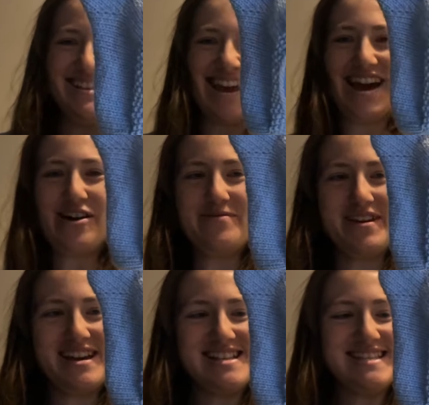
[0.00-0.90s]
I hope
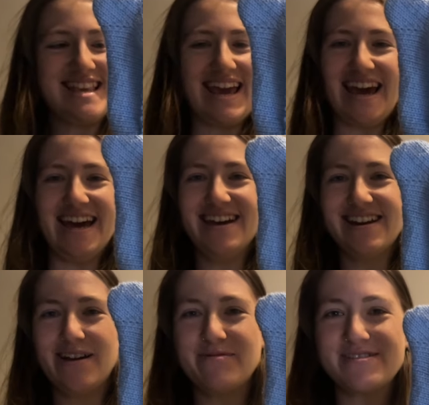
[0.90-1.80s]
you can see it.
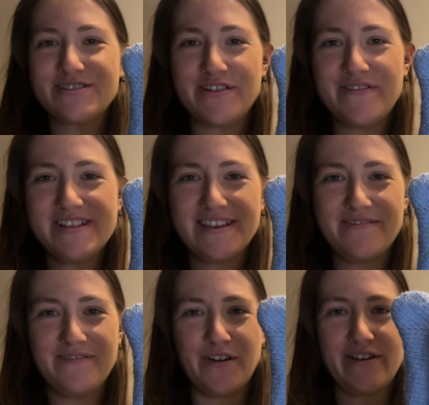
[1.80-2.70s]
I'm not sure if it's
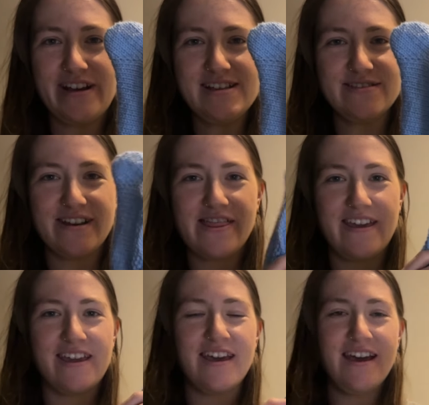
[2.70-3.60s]
in focus or
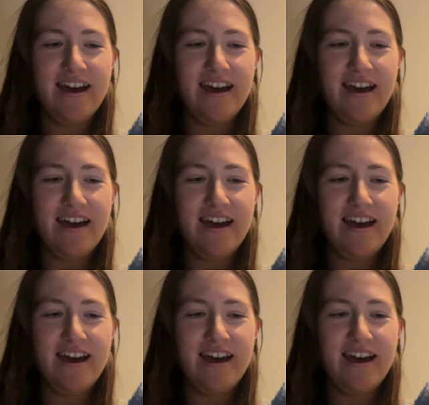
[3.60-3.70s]
anything.